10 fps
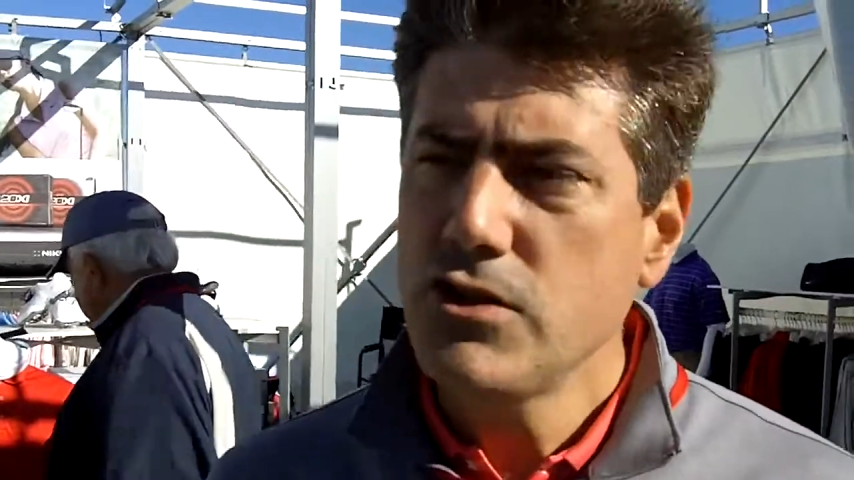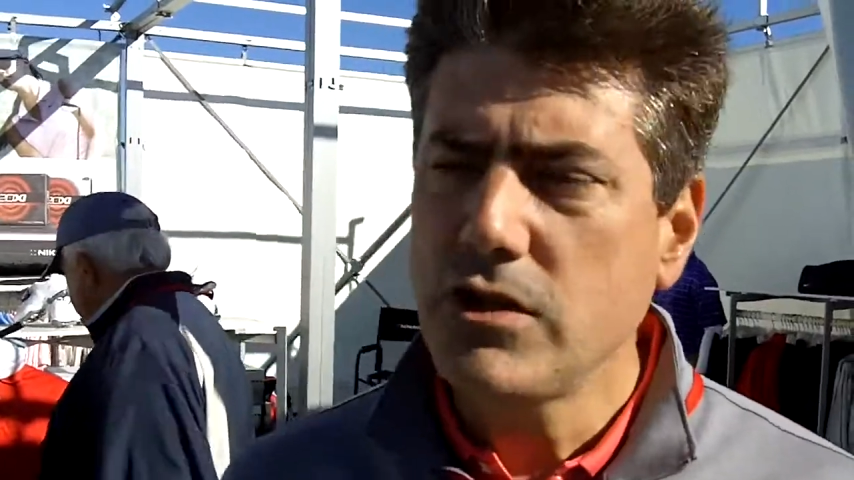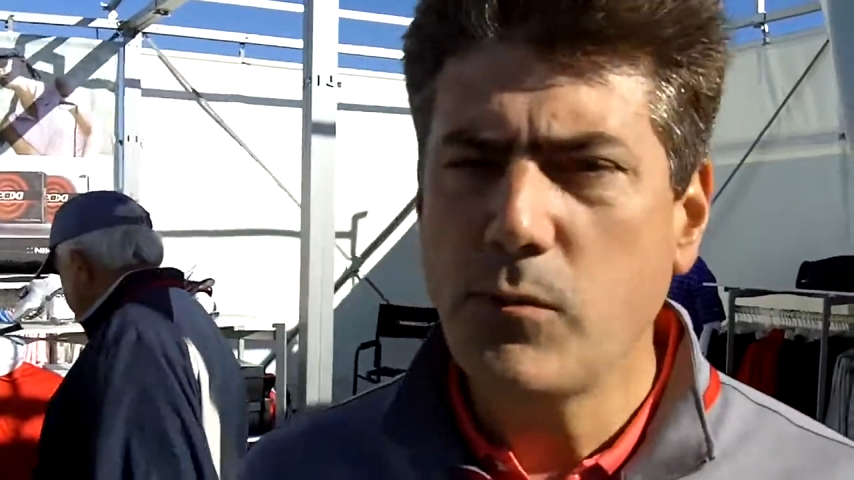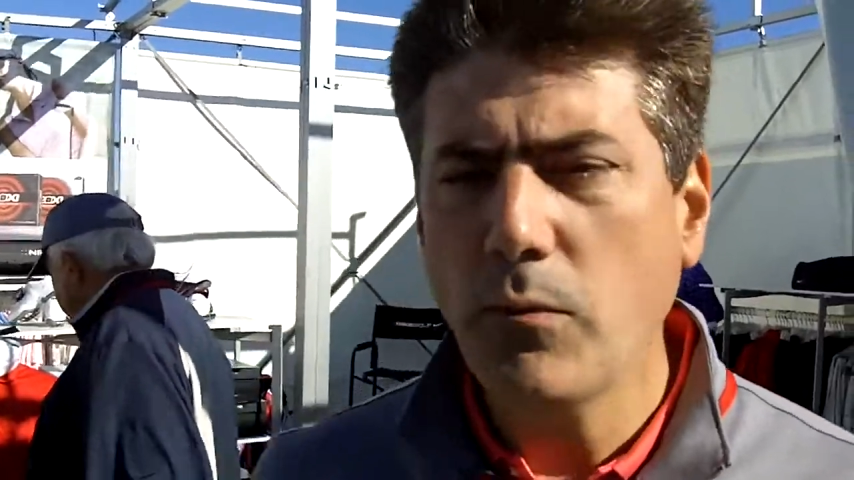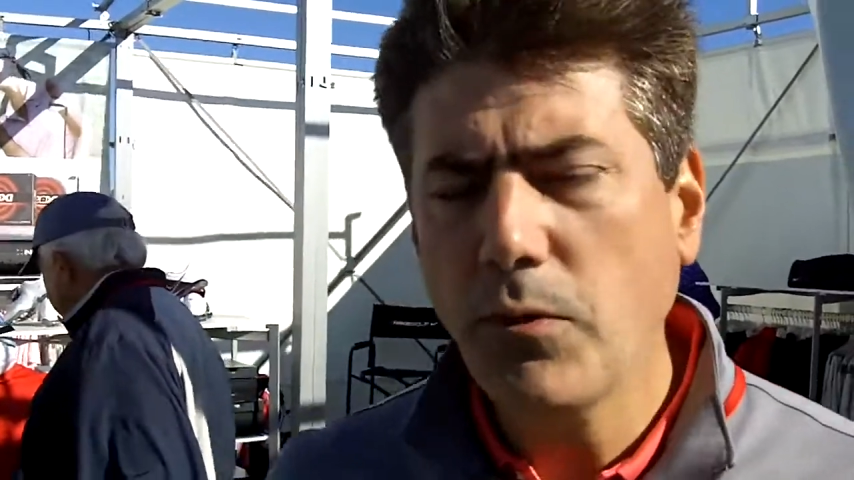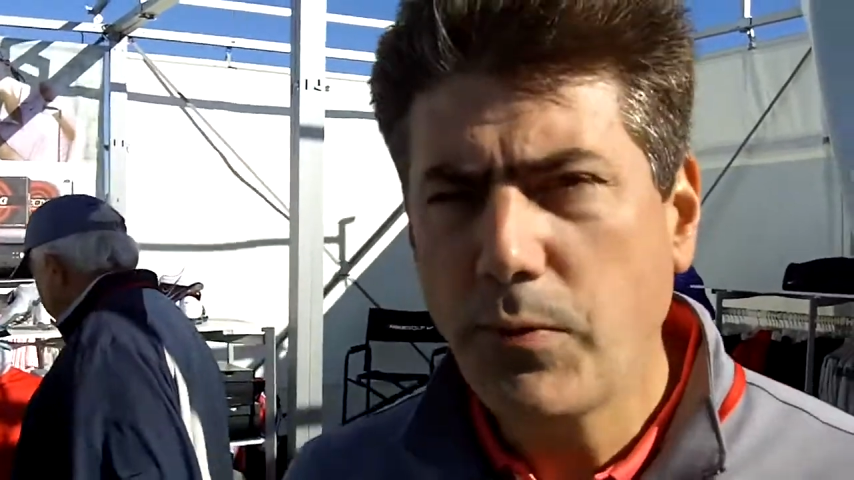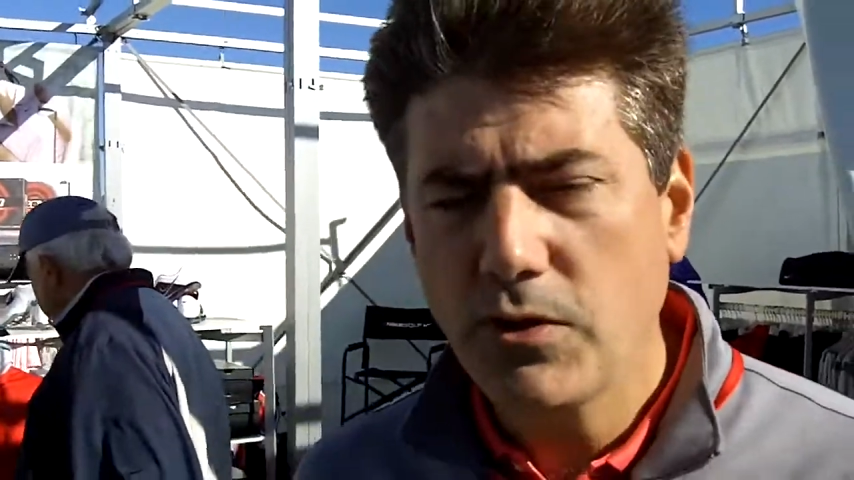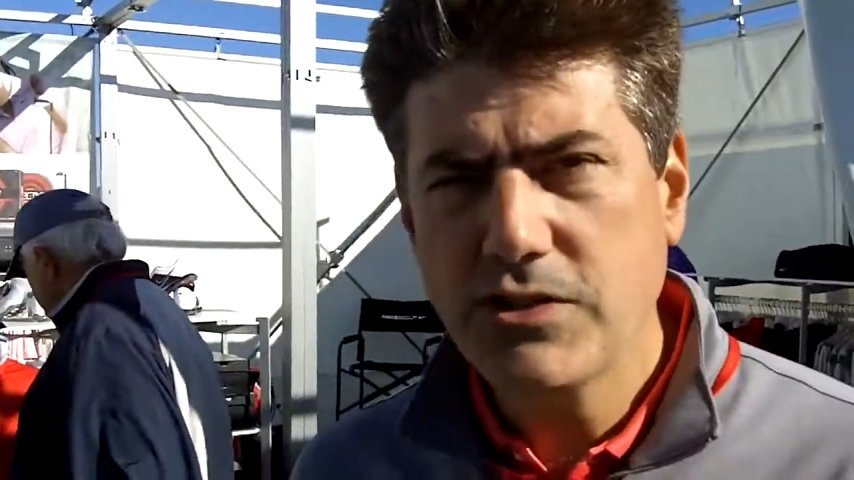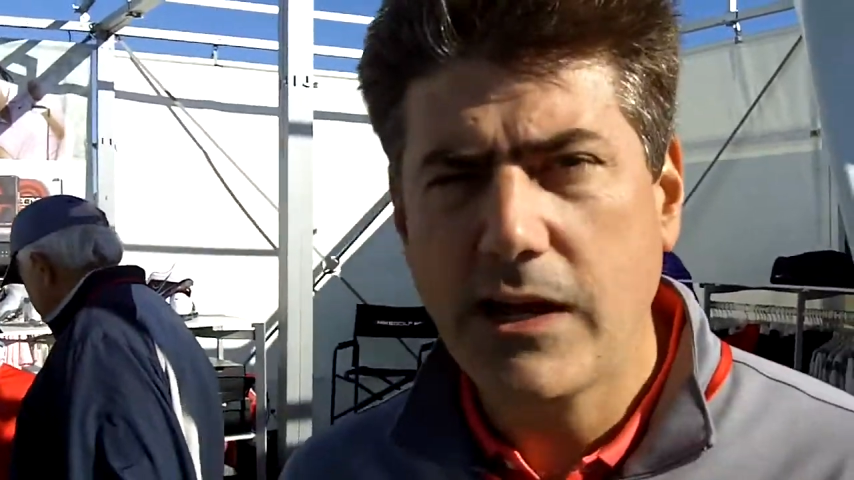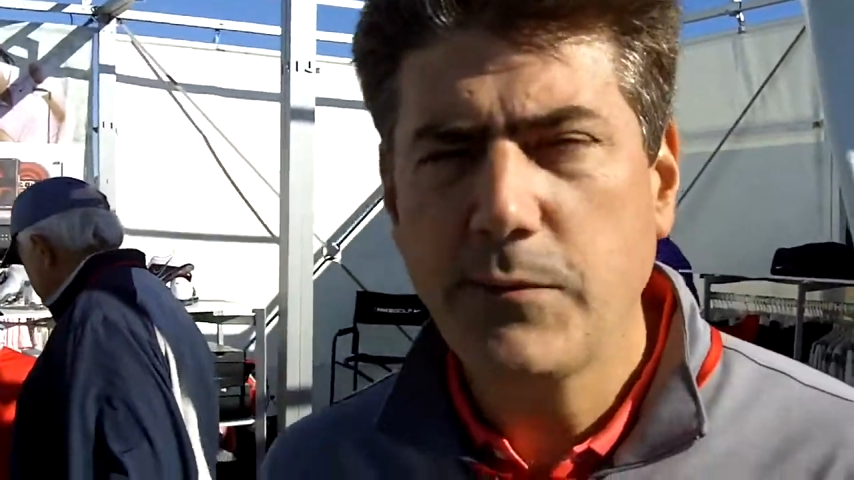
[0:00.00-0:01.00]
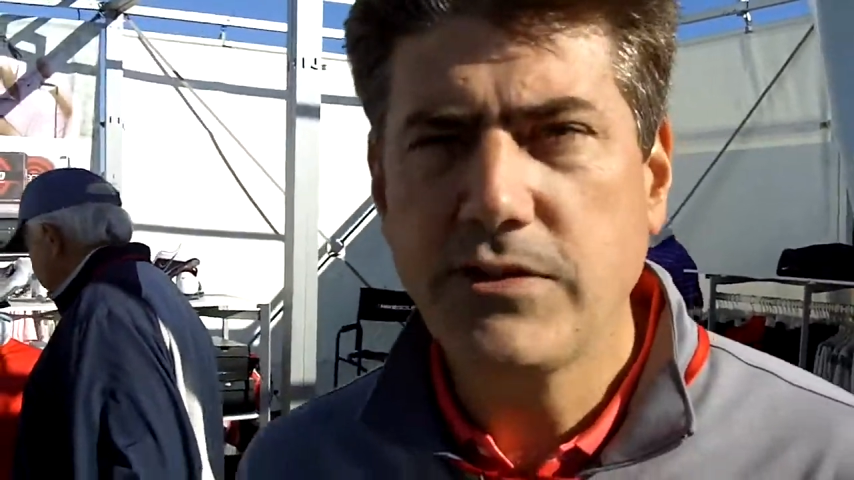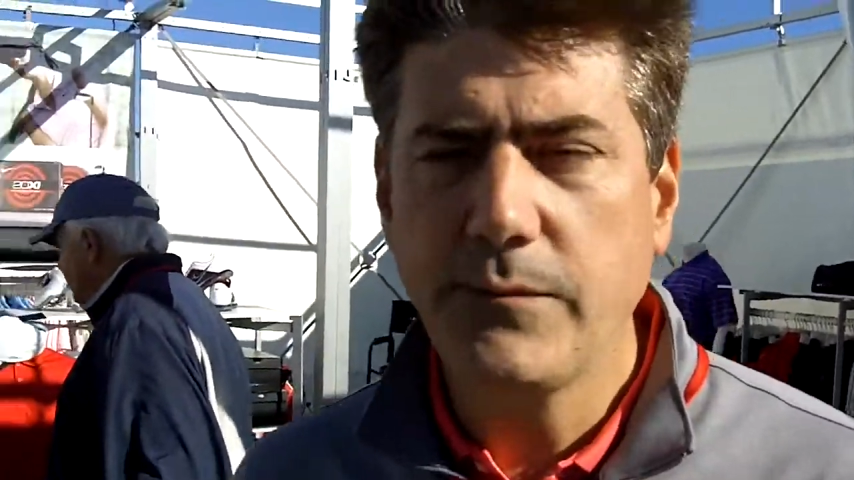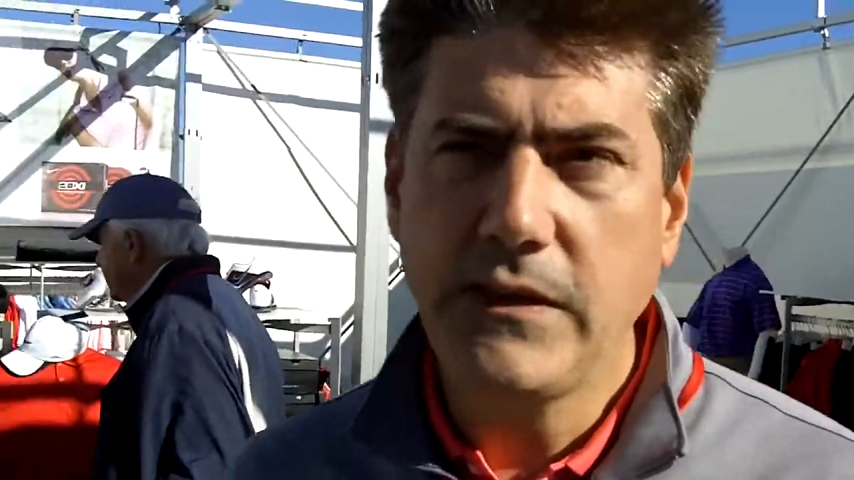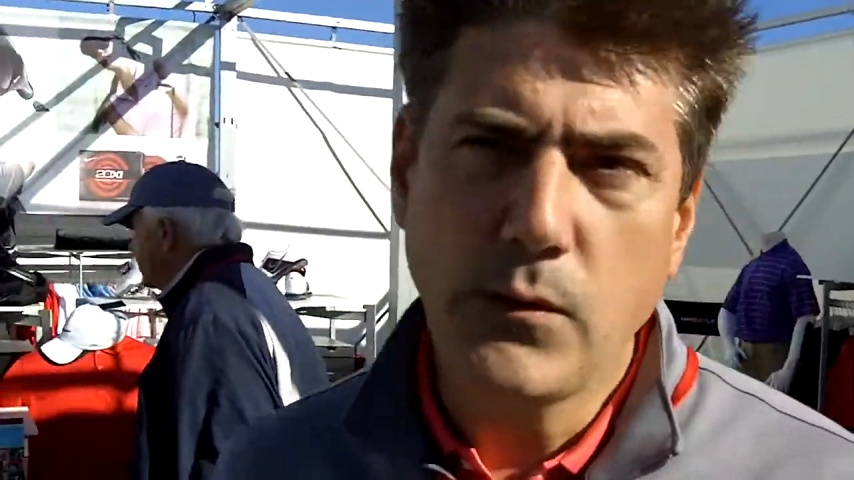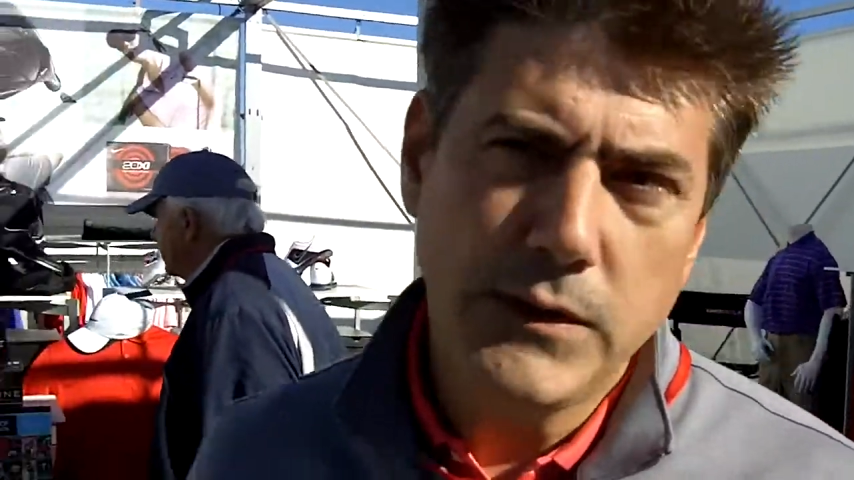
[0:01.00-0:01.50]
So the mobile pro shop is
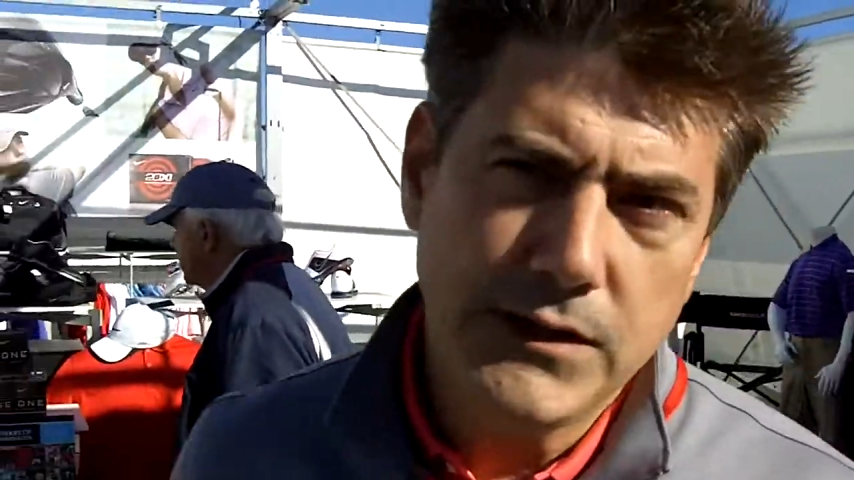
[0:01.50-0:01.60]
something that we